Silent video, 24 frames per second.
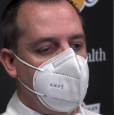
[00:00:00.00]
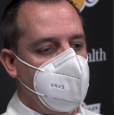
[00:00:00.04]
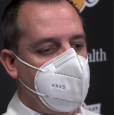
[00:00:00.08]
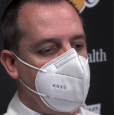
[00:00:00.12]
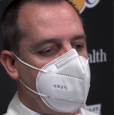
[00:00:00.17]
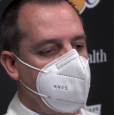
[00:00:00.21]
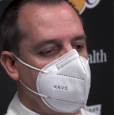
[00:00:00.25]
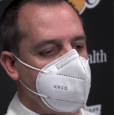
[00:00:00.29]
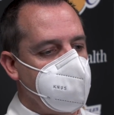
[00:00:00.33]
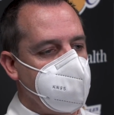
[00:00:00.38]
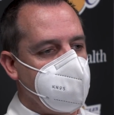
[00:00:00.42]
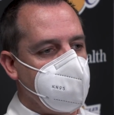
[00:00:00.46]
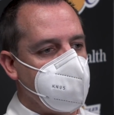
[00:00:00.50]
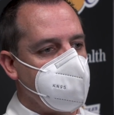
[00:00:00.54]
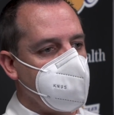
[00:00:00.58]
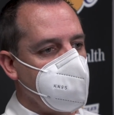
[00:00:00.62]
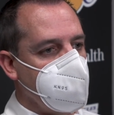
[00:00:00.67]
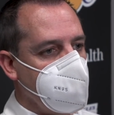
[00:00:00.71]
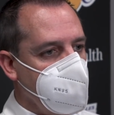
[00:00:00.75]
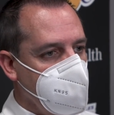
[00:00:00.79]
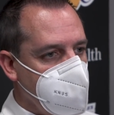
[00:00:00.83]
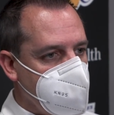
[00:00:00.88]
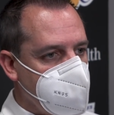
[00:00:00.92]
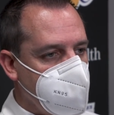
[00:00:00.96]
to get their
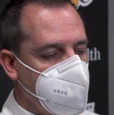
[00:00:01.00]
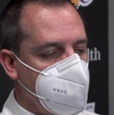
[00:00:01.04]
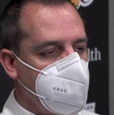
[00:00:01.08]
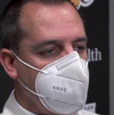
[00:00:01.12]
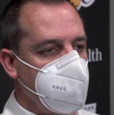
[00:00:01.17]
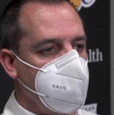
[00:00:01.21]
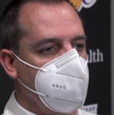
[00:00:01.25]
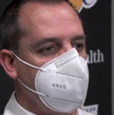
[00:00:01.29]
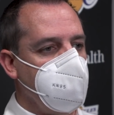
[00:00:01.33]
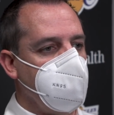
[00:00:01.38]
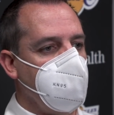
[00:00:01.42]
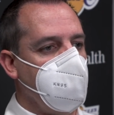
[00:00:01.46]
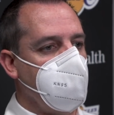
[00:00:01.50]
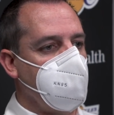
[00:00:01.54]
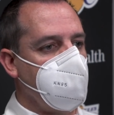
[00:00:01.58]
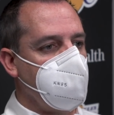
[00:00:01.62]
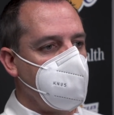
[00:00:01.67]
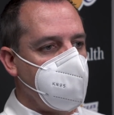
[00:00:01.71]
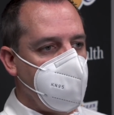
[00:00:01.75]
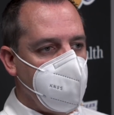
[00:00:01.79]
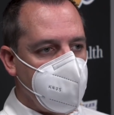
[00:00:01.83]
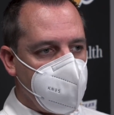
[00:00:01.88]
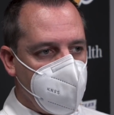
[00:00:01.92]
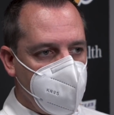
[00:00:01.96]
legs on them, to
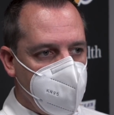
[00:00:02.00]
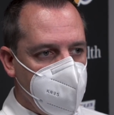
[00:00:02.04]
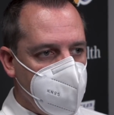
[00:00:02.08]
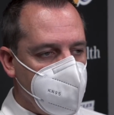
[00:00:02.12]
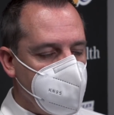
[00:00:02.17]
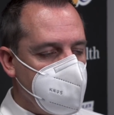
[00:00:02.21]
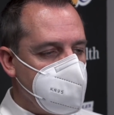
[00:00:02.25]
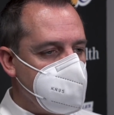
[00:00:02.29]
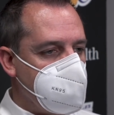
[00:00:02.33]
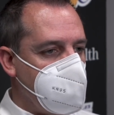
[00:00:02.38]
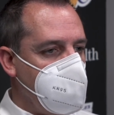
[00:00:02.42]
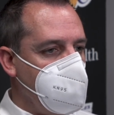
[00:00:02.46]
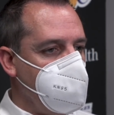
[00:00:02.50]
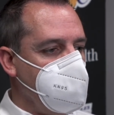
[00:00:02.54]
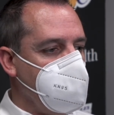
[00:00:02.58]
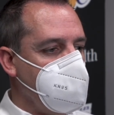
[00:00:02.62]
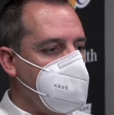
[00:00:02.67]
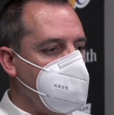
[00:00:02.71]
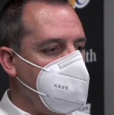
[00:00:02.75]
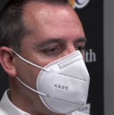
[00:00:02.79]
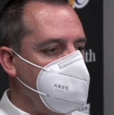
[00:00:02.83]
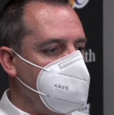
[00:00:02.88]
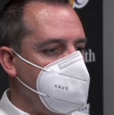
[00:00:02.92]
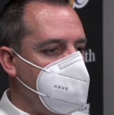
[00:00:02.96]
get their rhythm and
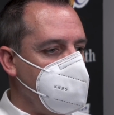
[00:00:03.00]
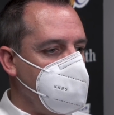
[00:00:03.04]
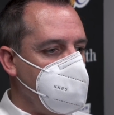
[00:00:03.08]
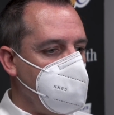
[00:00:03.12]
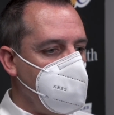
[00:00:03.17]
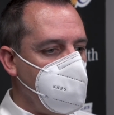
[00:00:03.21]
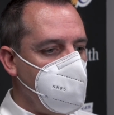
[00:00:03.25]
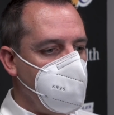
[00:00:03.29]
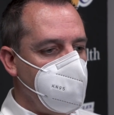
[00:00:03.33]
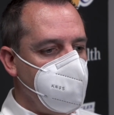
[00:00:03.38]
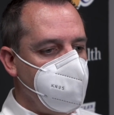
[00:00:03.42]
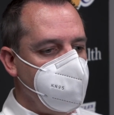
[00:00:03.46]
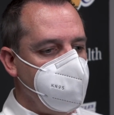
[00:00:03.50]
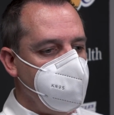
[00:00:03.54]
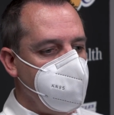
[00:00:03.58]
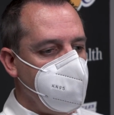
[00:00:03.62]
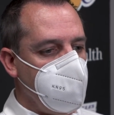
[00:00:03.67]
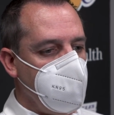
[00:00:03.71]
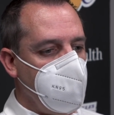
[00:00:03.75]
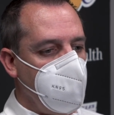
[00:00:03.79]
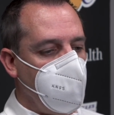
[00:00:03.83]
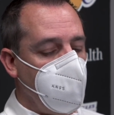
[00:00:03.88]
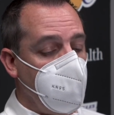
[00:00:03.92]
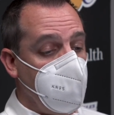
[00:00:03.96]
timing up, while
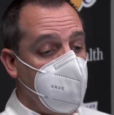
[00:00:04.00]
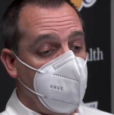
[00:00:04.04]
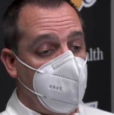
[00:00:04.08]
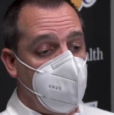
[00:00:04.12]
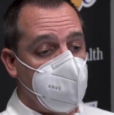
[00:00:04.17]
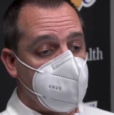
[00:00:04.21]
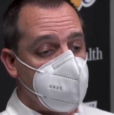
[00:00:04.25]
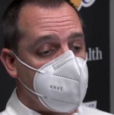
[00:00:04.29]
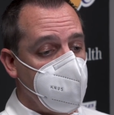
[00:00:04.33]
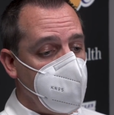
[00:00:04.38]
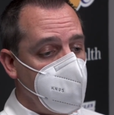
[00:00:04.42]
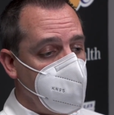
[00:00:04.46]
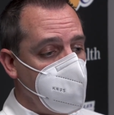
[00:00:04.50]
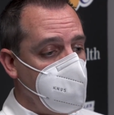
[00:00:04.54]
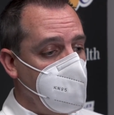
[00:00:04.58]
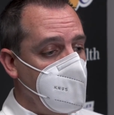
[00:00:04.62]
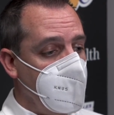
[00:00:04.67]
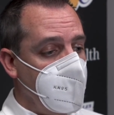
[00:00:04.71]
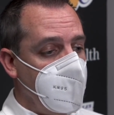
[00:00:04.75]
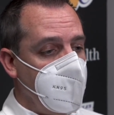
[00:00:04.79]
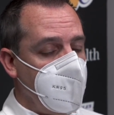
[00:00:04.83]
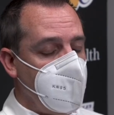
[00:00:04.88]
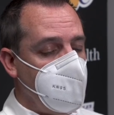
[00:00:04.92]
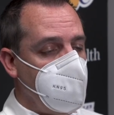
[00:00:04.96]
also
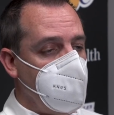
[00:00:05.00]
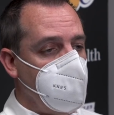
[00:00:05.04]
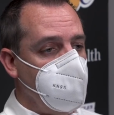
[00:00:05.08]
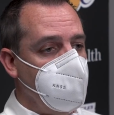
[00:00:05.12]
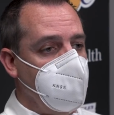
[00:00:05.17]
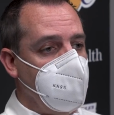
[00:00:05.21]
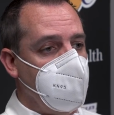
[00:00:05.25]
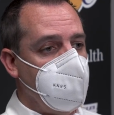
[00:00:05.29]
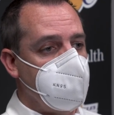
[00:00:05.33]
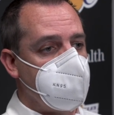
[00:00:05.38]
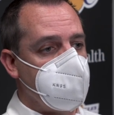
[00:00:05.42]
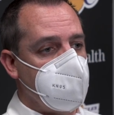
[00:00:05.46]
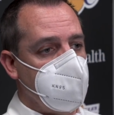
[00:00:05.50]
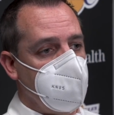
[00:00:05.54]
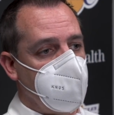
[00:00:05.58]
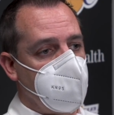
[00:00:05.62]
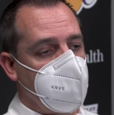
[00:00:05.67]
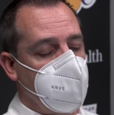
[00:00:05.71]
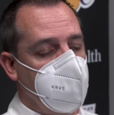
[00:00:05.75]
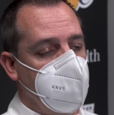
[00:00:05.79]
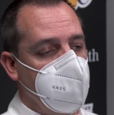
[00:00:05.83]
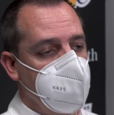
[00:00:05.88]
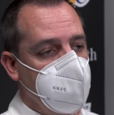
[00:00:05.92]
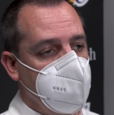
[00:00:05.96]
managing
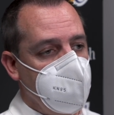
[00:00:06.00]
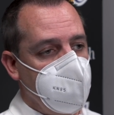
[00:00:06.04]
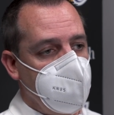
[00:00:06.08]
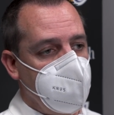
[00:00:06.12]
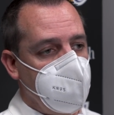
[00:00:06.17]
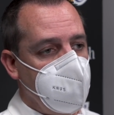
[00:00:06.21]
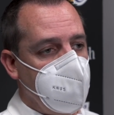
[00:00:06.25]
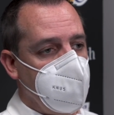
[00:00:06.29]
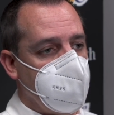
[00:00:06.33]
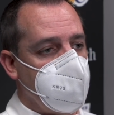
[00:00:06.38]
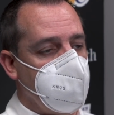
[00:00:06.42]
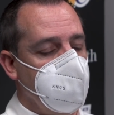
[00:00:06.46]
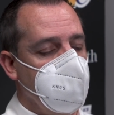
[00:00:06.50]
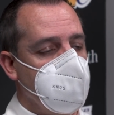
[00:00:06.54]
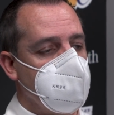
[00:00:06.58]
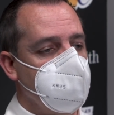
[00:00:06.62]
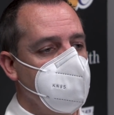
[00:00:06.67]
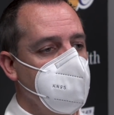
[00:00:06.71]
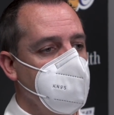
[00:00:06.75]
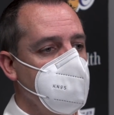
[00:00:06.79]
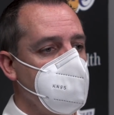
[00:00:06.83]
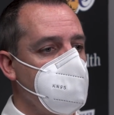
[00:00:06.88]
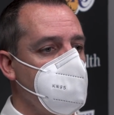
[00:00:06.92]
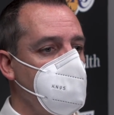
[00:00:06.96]
LeBron and Anthony's
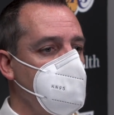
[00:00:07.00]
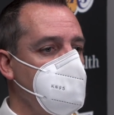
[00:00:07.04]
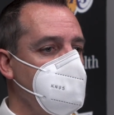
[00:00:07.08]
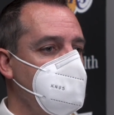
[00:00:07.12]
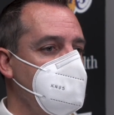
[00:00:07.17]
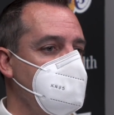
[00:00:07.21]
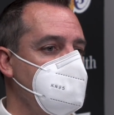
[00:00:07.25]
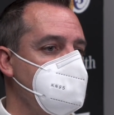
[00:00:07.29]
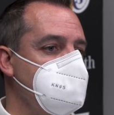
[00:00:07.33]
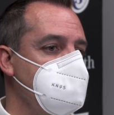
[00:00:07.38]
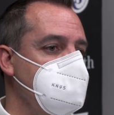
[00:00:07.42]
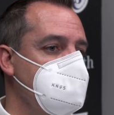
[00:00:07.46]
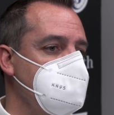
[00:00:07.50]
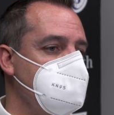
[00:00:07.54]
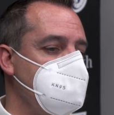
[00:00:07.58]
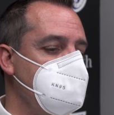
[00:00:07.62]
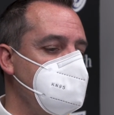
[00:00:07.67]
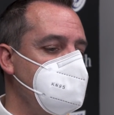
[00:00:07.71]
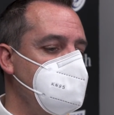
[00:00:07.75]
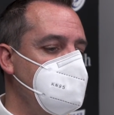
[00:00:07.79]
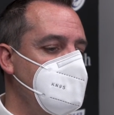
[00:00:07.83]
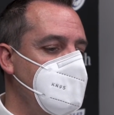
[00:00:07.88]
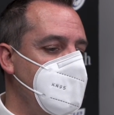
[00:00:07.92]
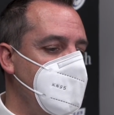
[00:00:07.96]
minutes early in the
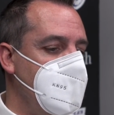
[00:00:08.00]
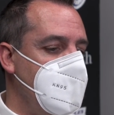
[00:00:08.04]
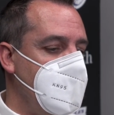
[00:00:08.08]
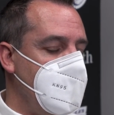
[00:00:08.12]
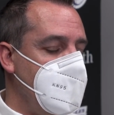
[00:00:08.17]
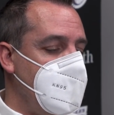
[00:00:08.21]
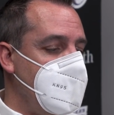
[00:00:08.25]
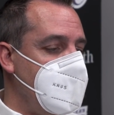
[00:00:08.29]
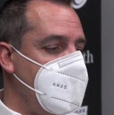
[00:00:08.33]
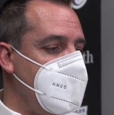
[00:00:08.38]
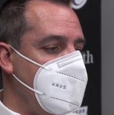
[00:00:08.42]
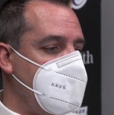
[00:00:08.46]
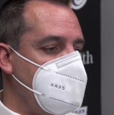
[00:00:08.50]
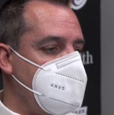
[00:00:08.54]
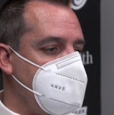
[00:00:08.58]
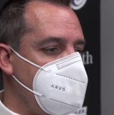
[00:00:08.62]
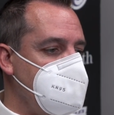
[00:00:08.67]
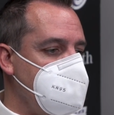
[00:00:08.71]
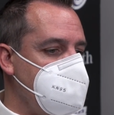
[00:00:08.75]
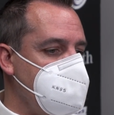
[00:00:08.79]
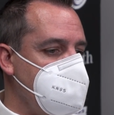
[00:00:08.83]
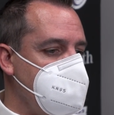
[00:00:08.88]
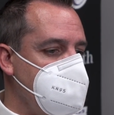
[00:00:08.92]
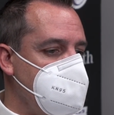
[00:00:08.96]
season.
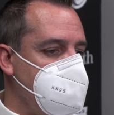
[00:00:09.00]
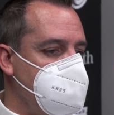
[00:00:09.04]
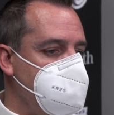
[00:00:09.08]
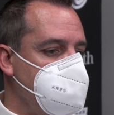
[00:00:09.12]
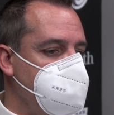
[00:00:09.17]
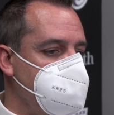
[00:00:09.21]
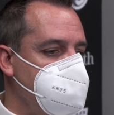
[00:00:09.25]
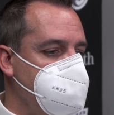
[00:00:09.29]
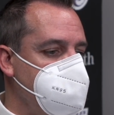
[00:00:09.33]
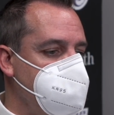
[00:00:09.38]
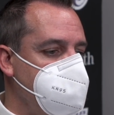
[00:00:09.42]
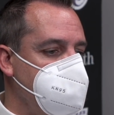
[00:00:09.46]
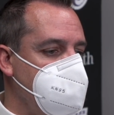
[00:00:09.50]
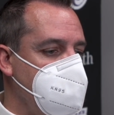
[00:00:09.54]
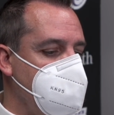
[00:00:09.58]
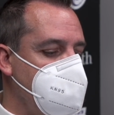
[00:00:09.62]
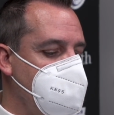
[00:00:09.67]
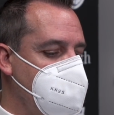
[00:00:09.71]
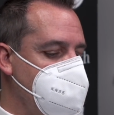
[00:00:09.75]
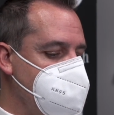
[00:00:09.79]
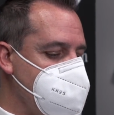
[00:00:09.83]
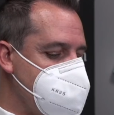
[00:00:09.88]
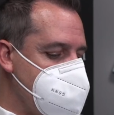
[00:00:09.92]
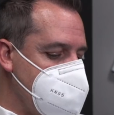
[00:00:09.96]
And,
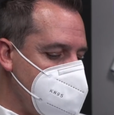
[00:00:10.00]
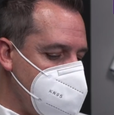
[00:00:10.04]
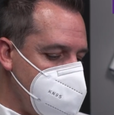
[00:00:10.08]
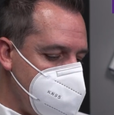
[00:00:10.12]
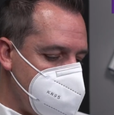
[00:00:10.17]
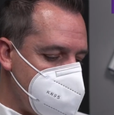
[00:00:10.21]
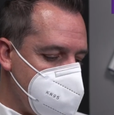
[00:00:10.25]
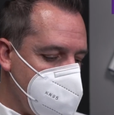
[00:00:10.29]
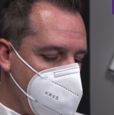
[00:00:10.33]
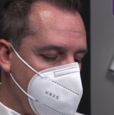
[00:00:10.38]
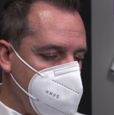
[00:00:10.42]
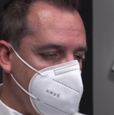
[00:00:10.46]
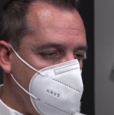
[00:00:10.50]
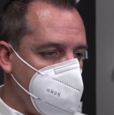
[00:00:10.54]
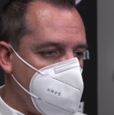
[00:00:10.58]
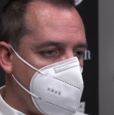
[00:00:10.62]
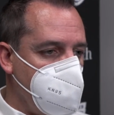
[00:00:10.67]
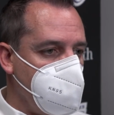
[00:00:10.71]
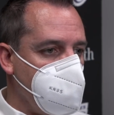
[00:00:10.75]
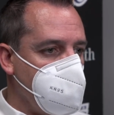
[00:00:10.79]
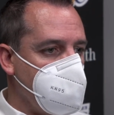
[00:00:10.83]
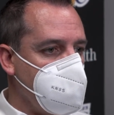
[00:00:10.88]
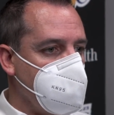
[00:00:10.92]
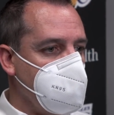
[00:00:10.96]
obviously anytime you
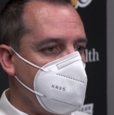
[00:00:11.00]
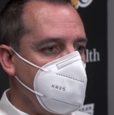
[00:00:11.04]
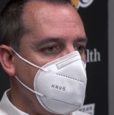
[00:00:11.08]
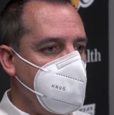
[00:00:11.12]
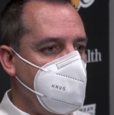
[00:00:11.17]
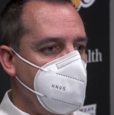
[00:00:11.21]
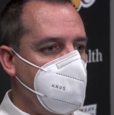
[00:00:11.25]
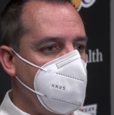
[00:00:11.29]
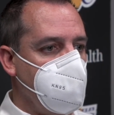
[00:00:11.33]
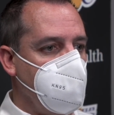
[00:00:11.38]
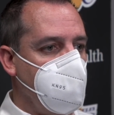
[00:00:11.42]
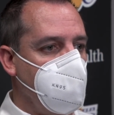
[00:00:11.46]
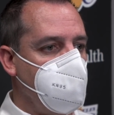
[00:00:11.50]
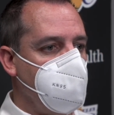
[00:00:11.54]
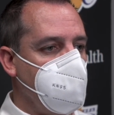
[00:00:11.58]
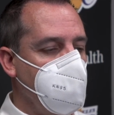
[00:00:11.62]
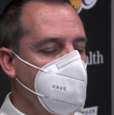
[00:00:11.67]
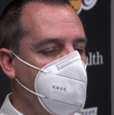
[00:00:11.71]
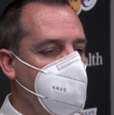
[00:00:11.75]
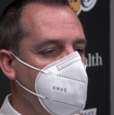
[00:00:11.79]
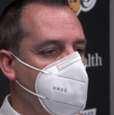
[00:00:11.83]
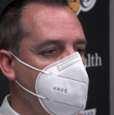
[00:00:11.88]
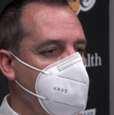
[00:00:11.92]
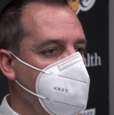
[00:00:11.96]
can build a lead up
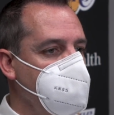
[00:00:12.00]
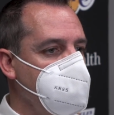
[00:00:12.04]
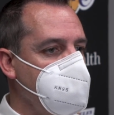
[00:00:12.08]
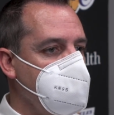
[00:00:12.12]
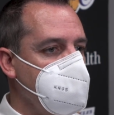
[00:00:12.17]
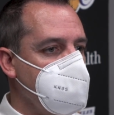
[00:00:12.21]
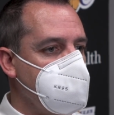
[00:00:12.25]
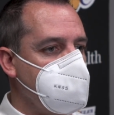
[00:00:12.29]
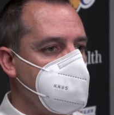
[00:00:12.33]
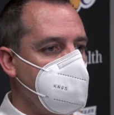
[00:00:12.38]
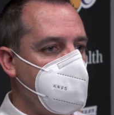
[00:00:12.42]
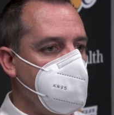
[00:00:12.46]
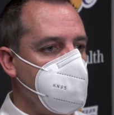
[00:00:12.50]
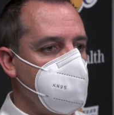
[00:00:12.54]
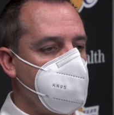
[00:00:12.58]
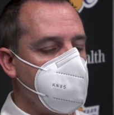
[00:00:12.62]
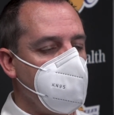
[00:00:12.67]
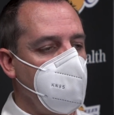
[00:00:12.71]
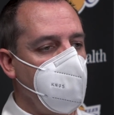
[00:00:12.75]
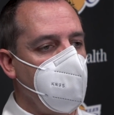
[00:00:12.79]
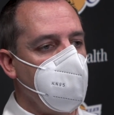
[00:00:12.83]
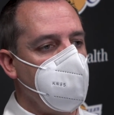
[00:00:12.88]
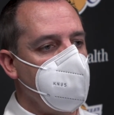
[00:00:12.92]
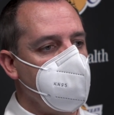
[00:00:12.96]
enough where you can sit your
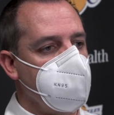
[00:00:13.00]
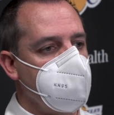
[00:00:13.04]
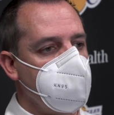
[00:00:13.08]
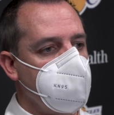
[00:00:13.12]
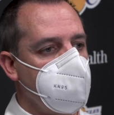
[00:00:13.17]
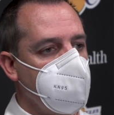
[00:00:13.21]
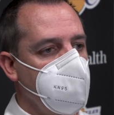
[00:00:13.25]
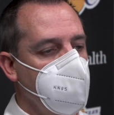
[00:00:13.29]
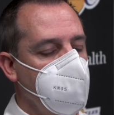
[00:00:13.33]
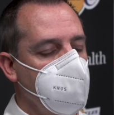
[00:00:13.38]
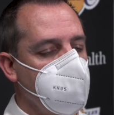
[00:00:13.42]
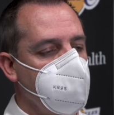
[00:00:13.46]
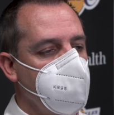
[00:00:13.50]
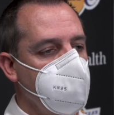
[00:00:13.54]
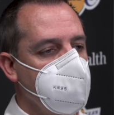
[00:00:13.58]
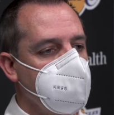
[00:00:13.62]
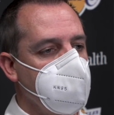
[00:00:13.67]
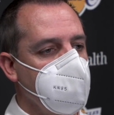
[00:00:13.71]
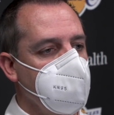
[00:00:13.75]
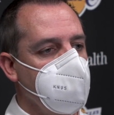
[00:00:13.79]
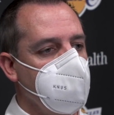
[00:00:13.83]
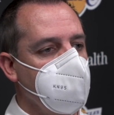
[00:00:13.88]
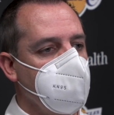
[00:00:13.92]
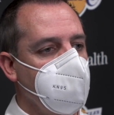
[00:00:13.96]
starters towards
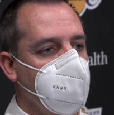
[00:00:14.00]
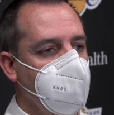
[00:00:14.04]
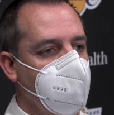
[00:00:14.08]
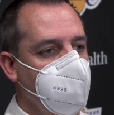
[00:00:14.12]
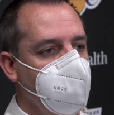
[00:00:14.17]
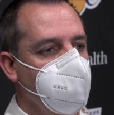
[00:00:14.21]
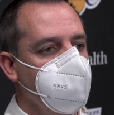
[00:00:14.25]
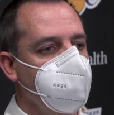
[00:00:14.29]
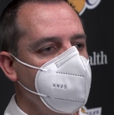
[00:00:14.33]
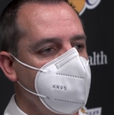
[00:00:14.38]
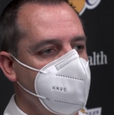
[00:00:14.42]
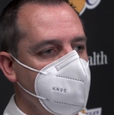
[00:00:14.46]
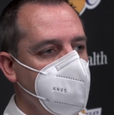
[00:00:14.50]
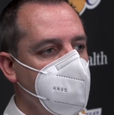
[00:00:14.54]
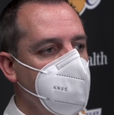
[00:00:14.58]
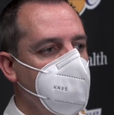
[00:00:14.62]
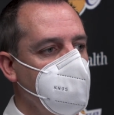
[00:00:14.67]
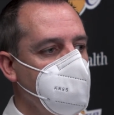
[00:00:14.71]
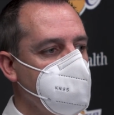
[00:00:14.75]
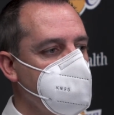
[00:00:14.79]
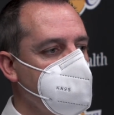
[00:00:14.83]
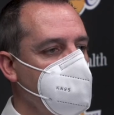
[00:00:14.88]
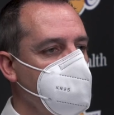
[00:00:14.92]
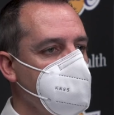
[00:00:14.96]
the end of the game,
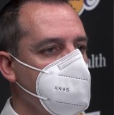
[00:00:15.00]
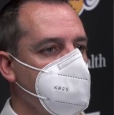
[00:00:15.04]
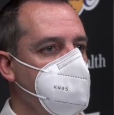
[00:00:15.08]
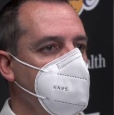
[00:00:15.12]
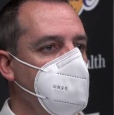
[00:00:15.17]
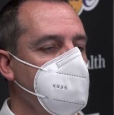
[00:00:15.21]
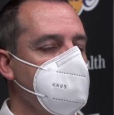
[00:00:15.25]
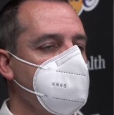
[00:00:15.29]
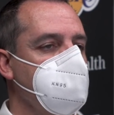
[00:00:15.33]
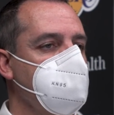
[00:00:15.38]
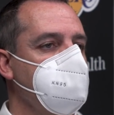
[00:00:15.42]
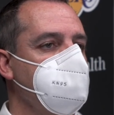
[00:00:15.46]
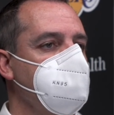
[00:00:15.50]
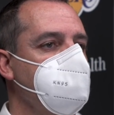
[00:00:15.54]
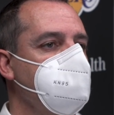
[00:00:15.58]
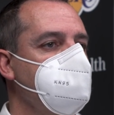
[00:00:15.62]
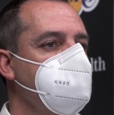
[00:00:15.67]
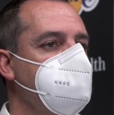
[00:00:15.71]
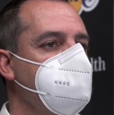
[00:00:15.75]
that's always a positive.